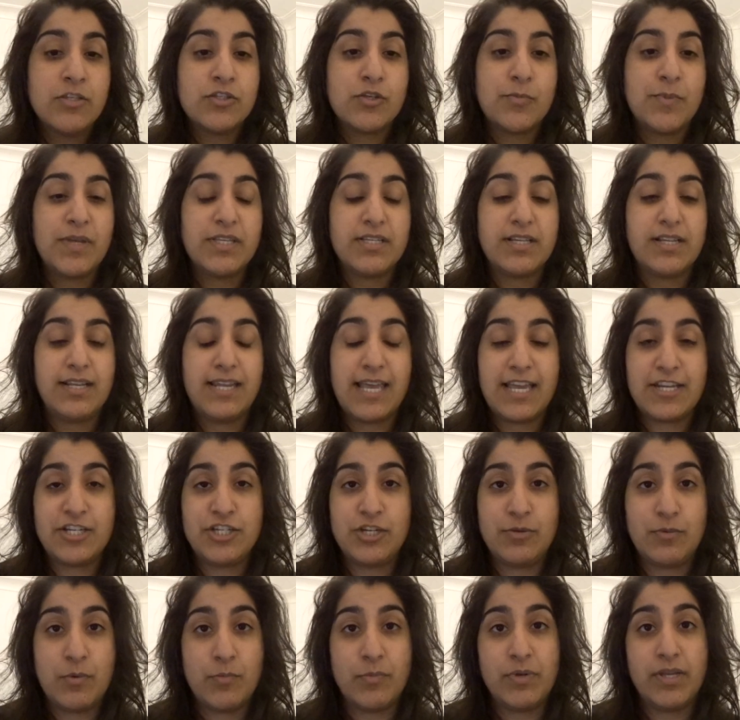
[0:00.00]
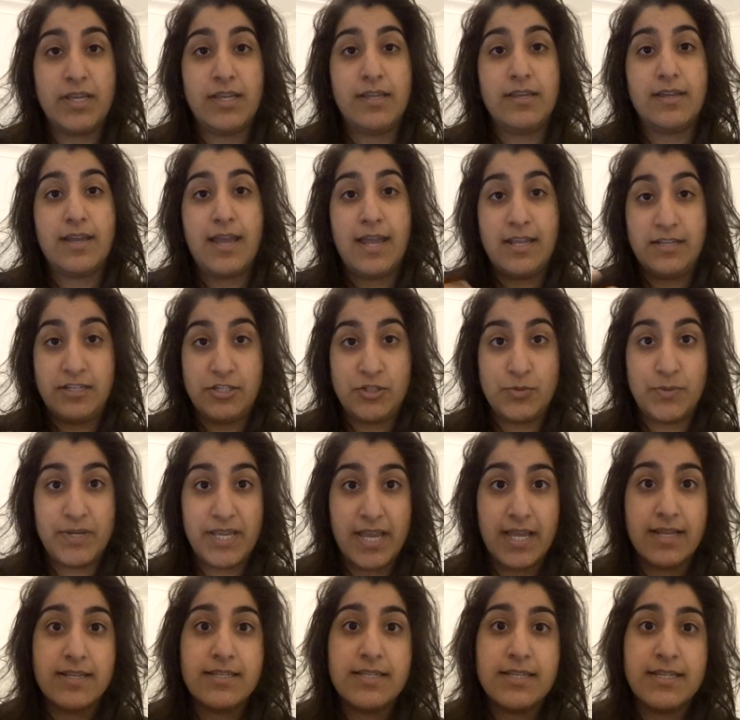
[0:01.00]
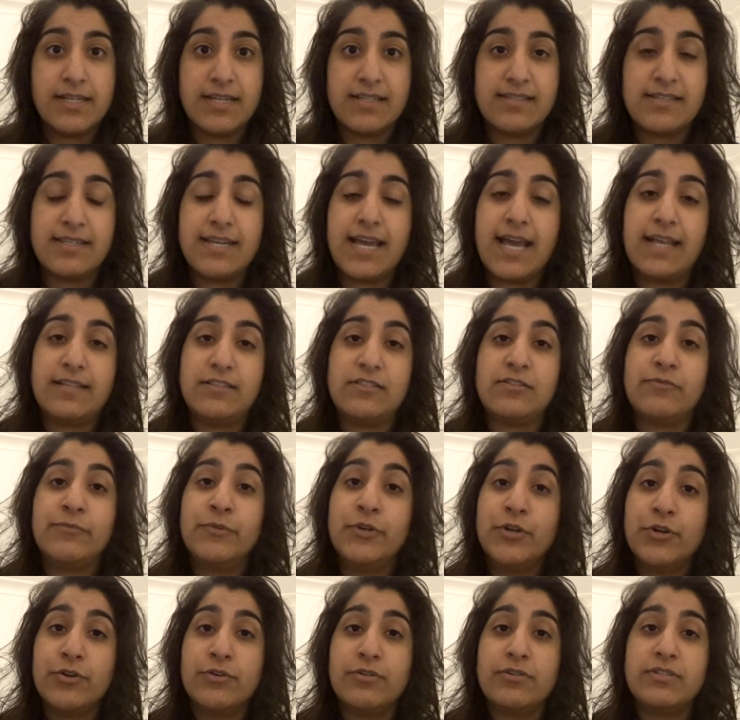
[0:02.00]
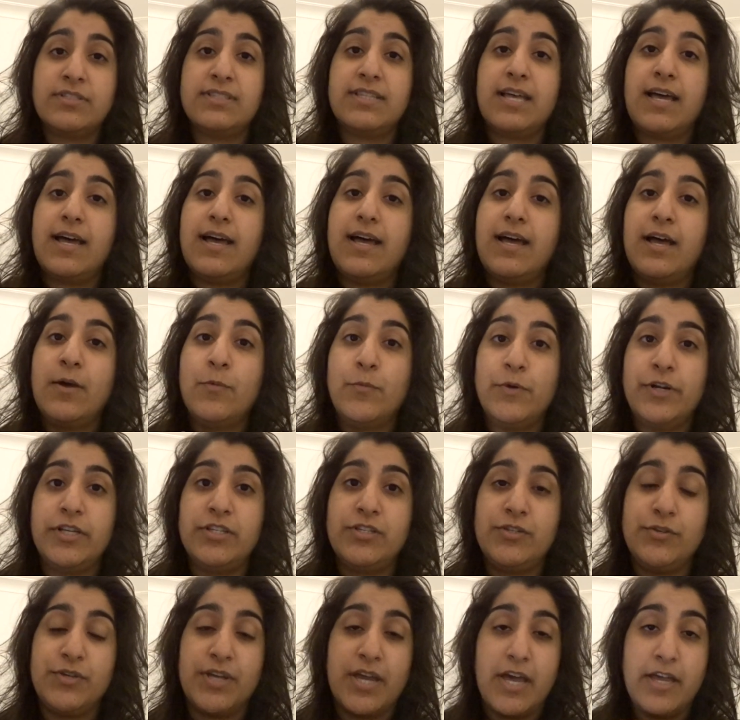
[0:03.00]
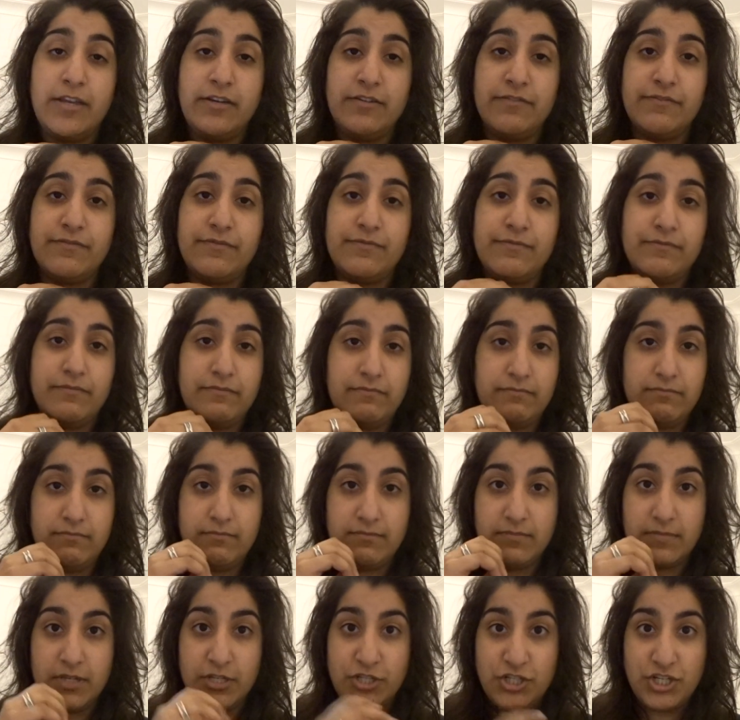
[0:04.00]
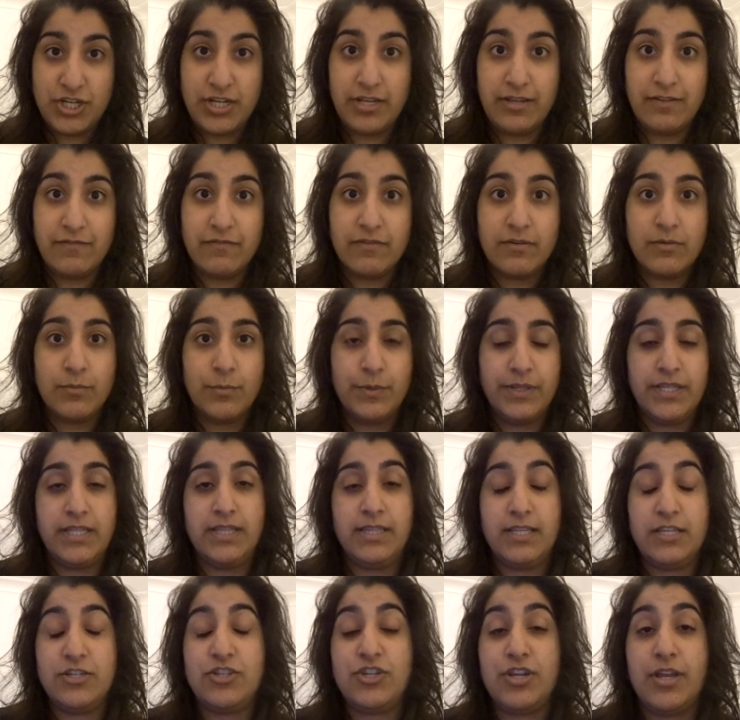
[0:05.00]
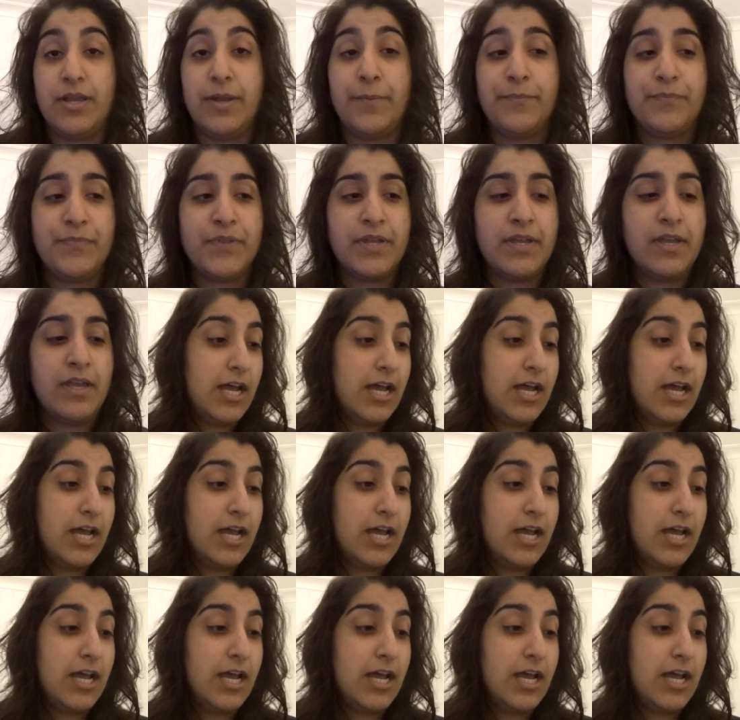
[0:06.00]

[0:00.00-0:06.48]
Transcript: So basically last year when we entered 2018, I said I had some goals that I wanted to kind of achieve within this year.